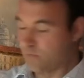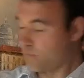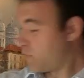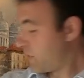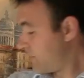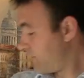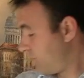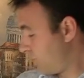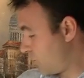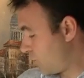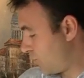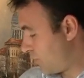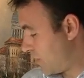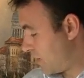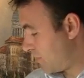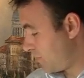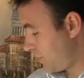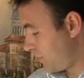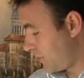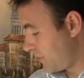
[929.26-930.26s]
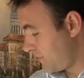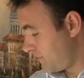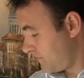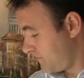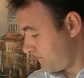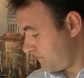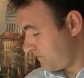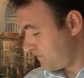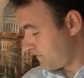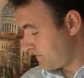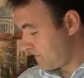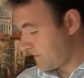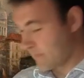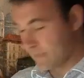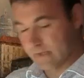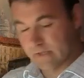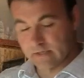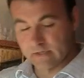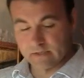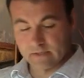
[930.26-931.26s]
1 full pump
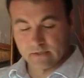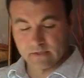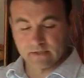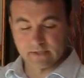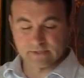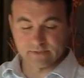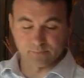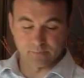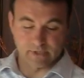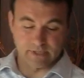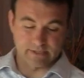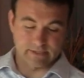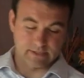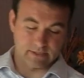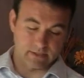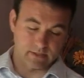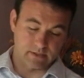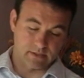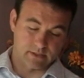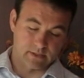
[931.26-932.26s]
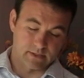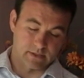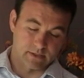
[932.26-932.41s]
is plenty.